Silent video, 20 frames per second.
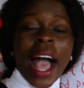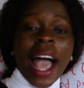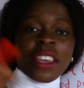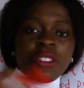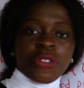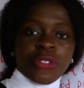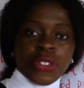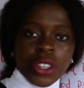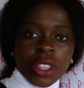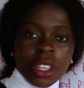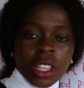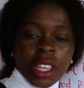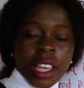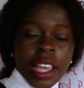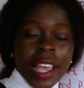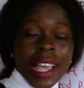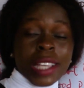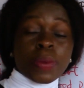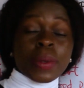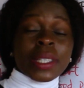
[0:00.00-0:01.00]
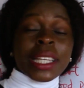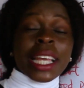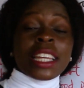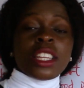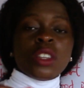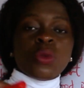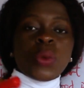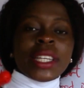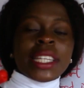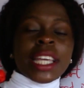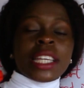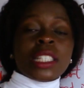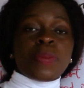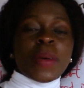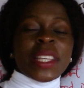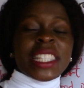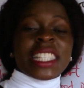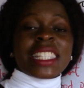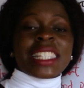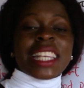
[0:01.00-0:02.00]
IV, especially when this
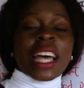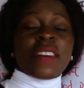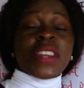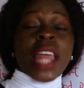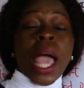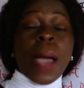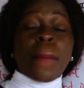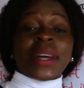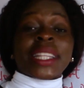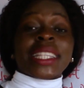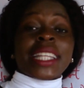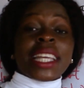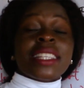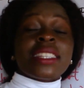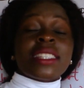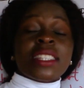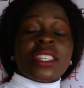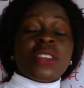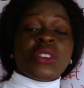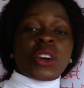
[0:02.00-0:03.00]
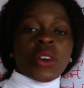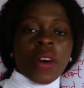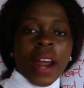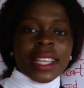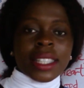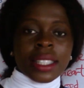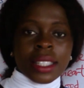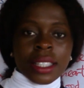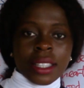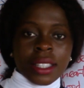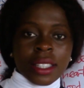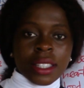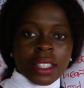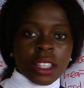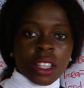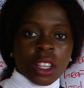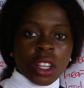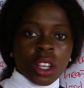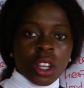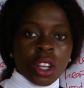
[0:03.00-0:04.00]
person is having hypertensive
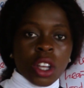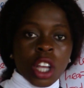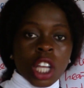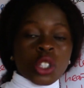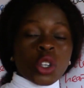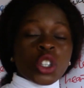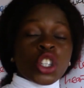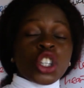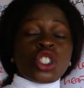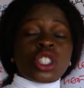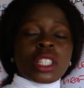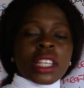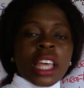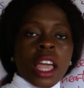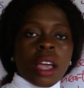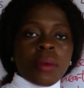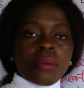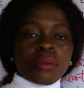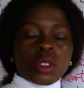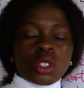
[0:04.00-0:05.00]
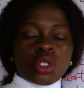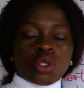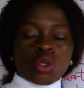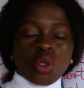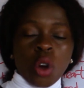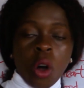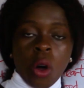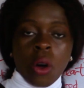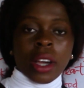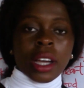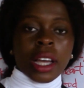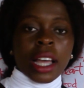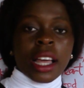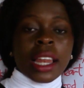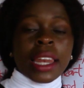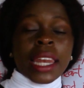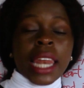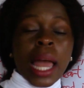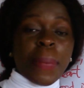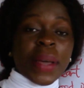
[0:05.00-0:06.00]
crisis. So this drug,
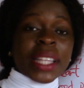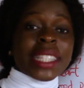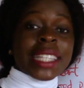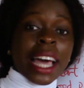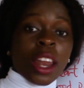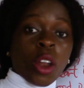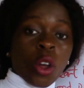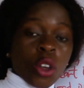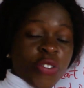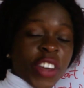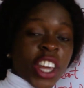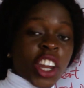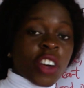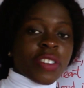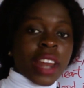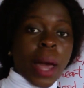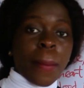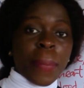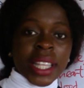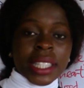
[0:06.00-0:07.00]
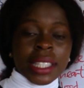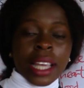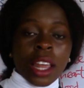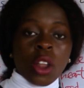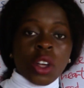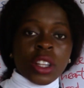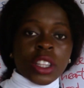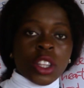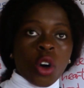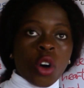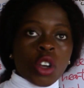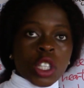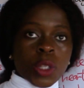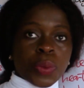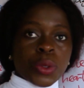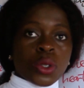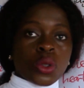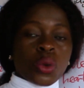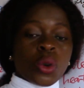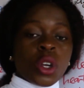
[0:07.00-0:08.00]
labetalol, you've heard of labetalol in the
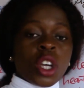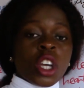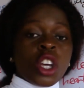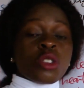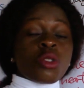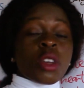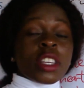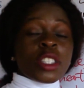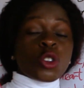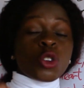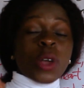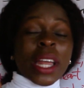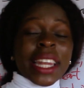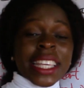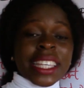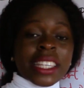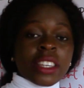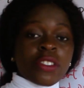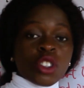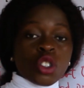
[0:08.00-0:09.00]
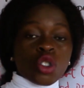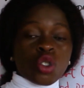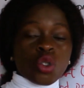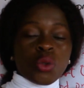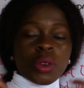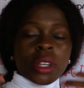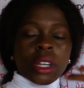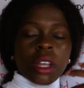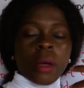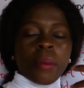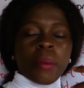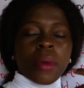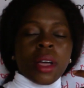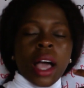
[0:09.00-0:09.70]
hospital. So it's usually given during a